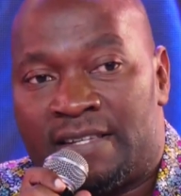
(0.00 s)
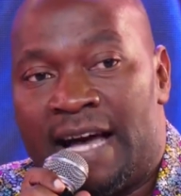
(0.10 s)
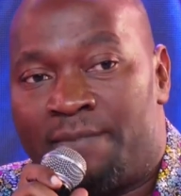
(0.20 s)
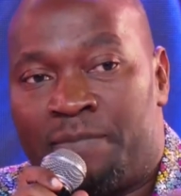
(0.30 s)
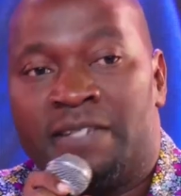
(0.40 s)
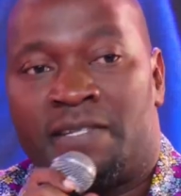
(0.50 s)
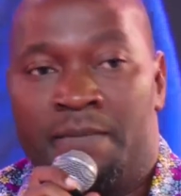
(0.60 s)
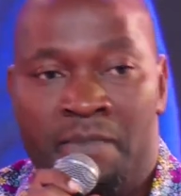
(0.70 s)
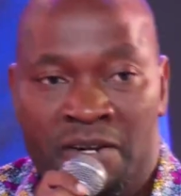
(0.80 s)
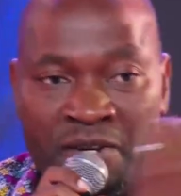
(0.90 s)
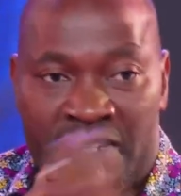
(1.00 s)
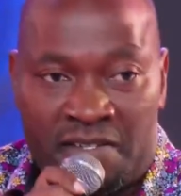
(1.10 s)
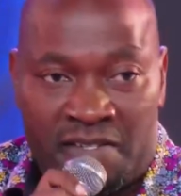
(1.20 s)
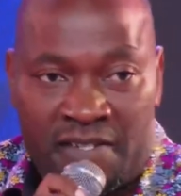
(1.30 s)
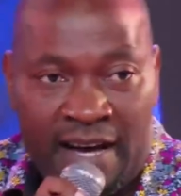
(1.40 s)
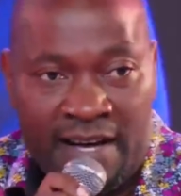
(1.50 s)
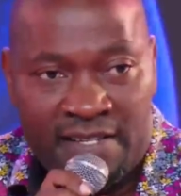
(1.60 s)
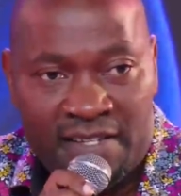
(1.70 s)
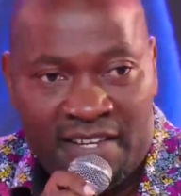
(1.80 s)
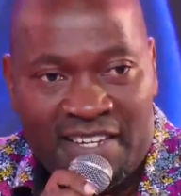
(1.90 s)
at Pastor Margaret's
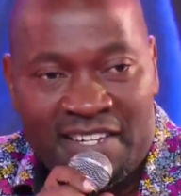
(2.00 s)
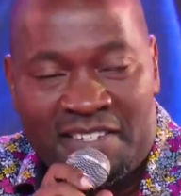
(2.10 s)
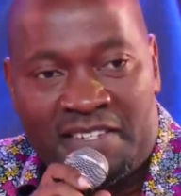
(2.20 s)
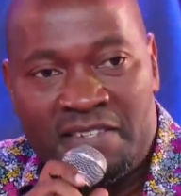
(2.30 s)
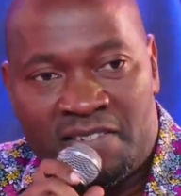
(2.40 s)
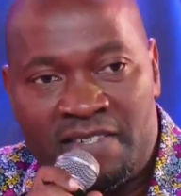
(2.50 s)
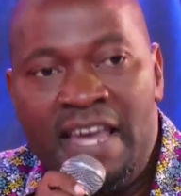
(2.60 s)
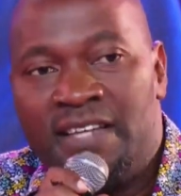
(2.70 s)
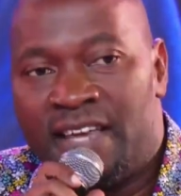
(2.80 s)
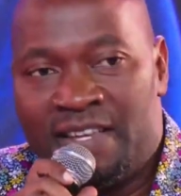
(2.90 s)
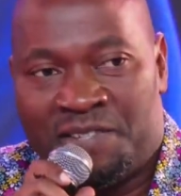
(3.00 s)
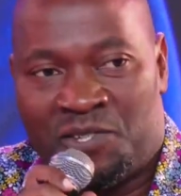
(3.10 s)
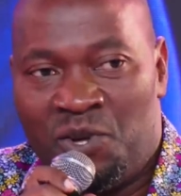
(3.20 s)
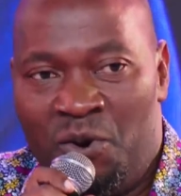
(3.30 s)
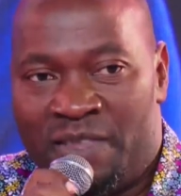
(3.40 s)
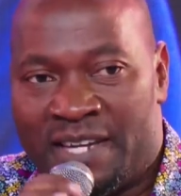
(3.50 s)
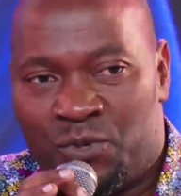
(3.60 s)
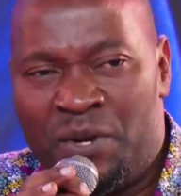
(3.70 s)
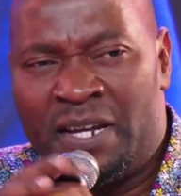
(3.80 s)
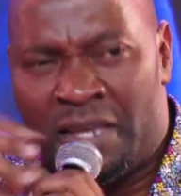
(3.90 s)
church, she said a story that
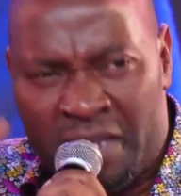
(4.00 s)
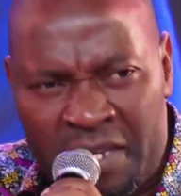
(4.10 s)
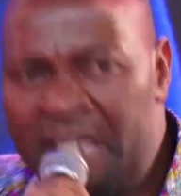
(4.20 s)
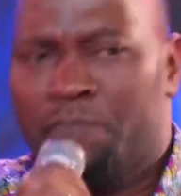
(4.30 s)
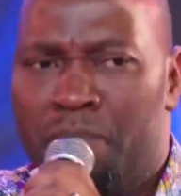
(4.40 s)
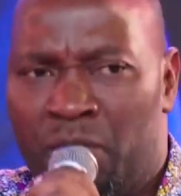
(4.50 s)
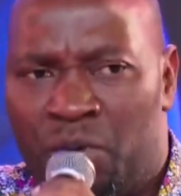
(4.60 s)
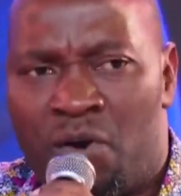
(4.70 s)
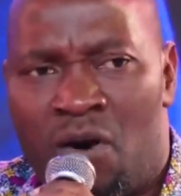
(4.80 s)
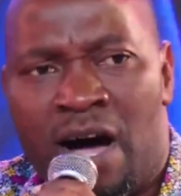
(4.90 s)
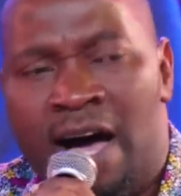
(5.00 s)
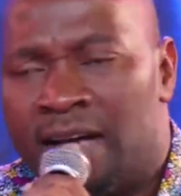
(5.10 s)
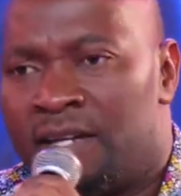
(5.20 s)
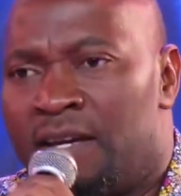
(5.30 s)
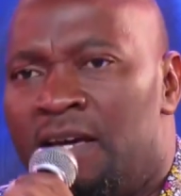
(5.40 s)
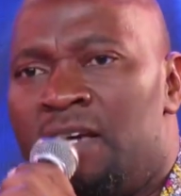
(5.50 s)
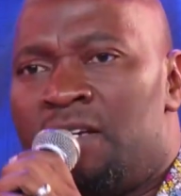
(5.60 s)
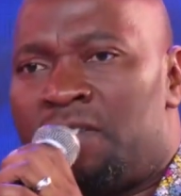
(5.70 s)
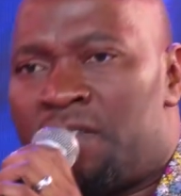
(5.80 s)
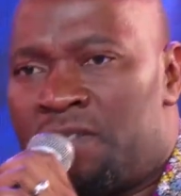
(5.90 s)
really hit me real hard.
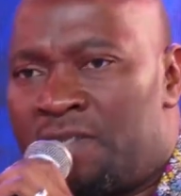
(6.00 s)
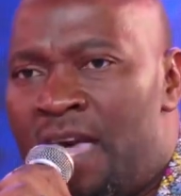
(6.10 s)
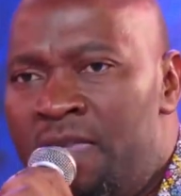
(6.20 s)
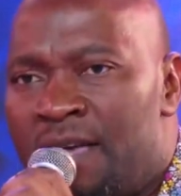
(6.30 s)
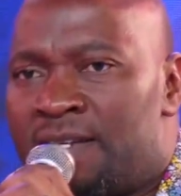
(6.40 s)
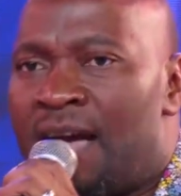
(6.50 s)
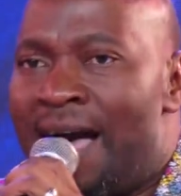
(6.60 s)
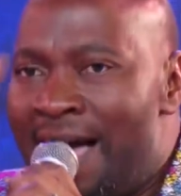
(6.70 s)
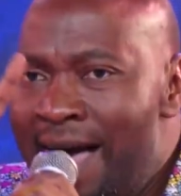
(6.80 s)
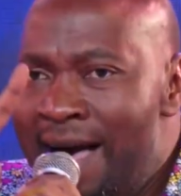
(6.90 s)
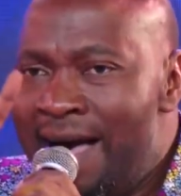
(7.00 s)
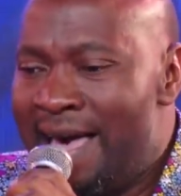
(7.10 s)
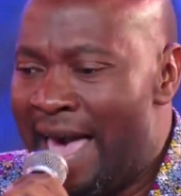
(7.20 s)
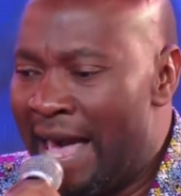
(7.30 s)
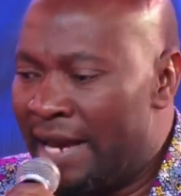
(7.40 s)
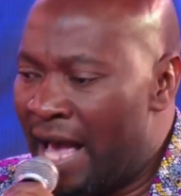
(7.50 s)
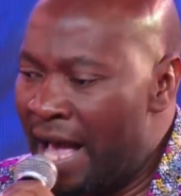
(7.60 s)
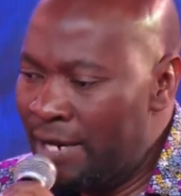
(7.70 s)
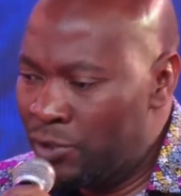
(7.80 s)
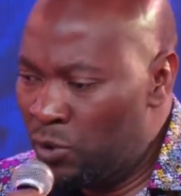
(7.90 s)
She said that her and
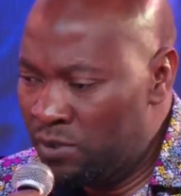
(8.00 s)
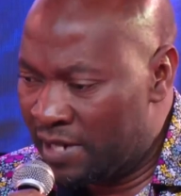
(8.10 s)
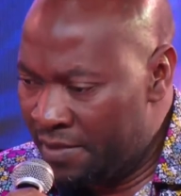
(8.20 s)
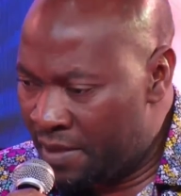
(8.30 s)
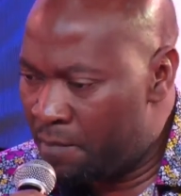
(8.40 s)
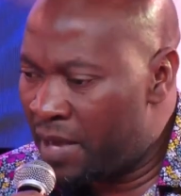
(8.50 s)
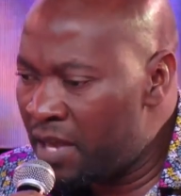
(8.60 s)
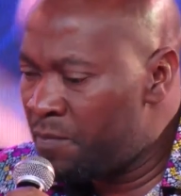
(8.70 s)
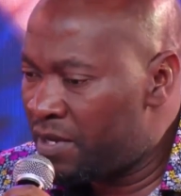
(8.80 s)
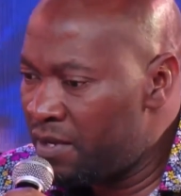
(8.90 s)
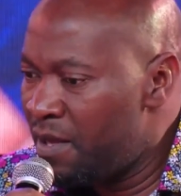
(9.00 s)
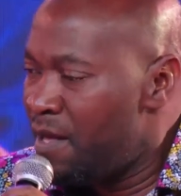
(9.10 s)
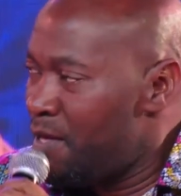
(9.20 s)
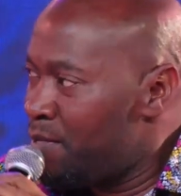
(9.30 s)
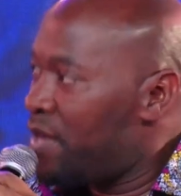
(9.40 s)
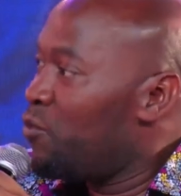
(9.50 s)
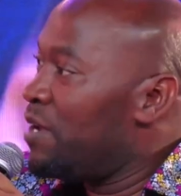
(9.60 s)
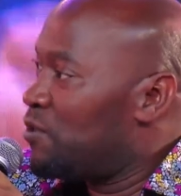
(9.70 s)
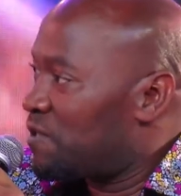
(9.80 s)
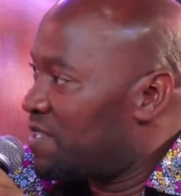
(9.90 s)
her daughter, the baby, they
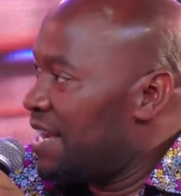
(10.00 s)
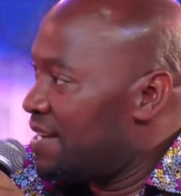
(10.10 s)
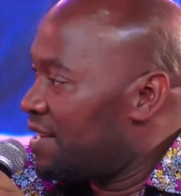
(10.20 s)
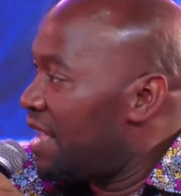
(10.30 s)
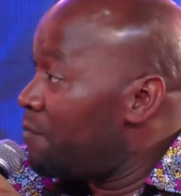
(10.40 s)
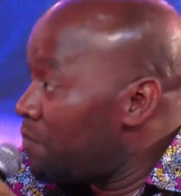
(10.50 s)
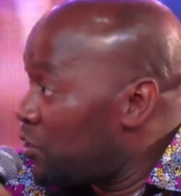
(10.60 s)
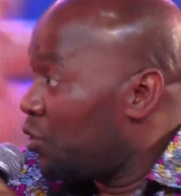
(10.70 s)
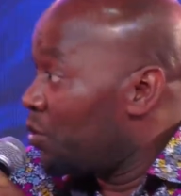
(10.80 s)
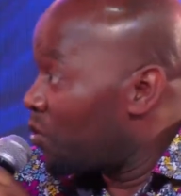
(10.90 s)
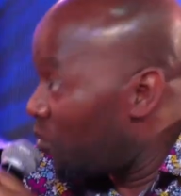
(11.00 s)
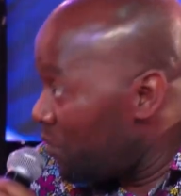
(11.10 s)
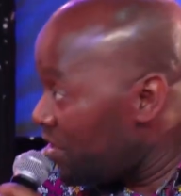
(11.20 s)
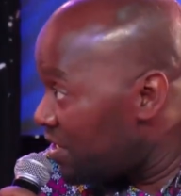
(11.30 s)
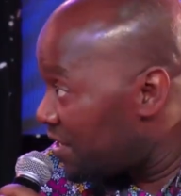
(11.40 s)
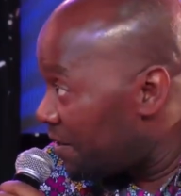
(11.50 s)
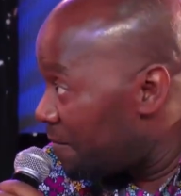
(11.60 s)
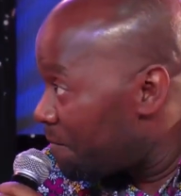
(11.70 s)
went to start a missional community,